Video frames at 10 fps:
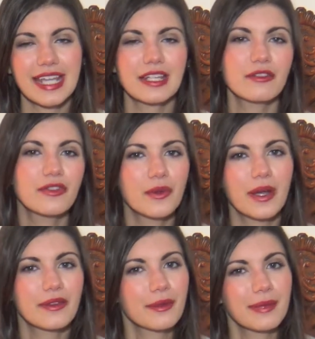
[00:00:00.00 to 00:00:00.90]
and a few
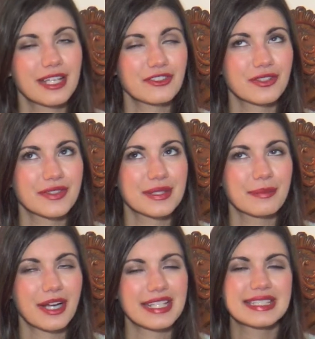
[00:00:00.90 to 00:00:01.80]
other magical
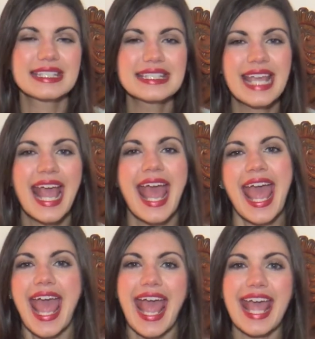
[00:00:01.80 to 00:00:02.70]
surprises.
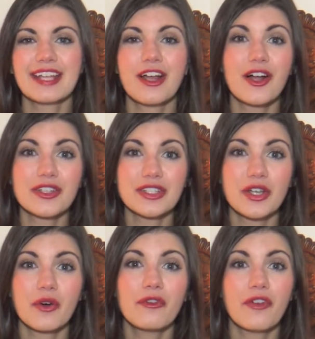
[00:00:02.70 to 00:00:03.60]
And
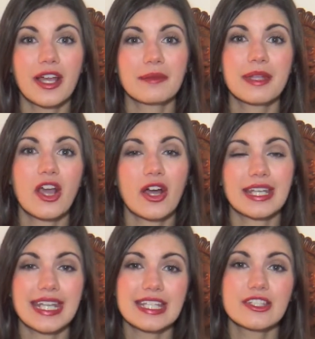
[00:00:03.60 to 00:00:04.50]
also find me
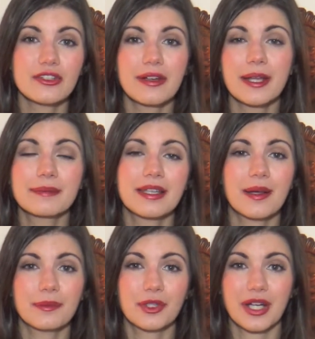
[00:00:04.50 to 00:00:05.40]
on Instagram,
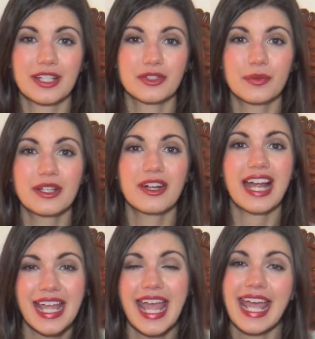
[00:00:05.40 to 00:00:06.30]
Tumblr, and Twitter.
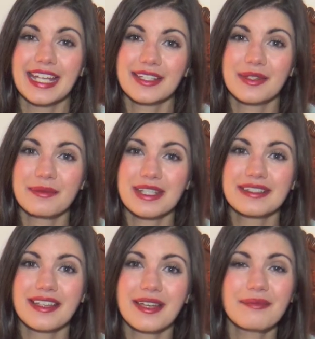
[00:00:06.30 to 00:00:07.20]
And in the
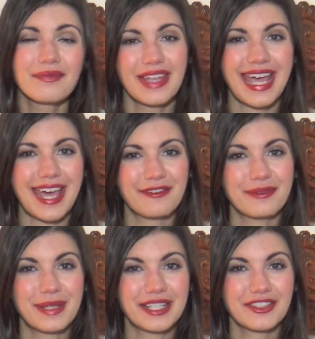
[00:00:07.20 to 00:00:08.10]
meantime, have
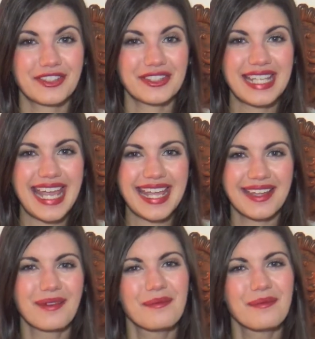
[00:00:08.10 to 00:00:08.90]
a magical day.